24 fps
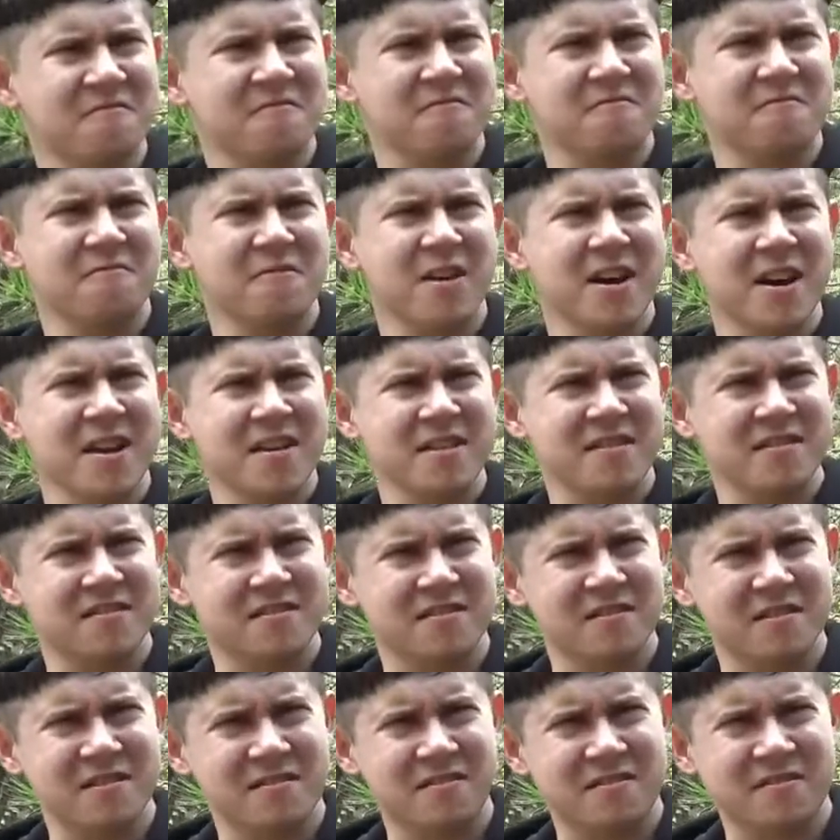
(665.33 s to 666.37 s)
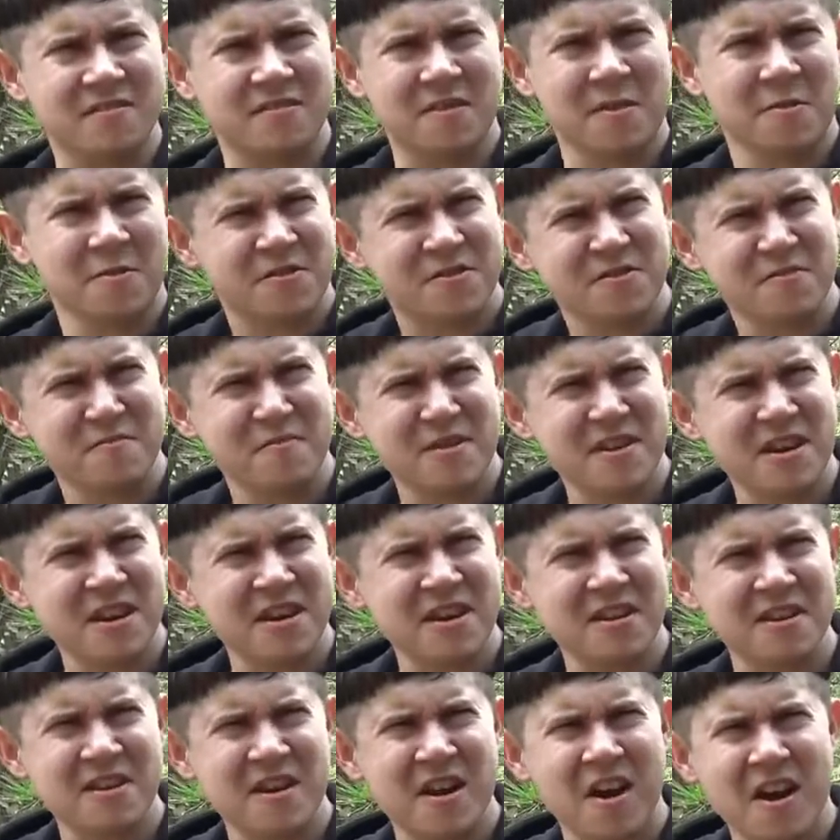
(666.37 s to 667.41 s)
What? Don't you
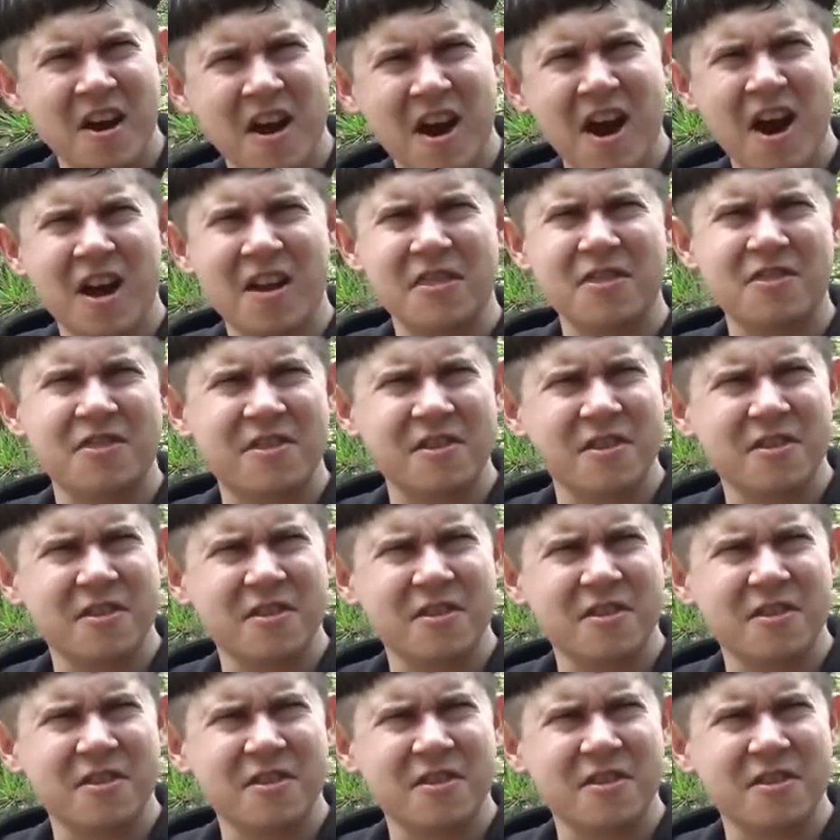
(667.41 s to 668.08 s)
mean on the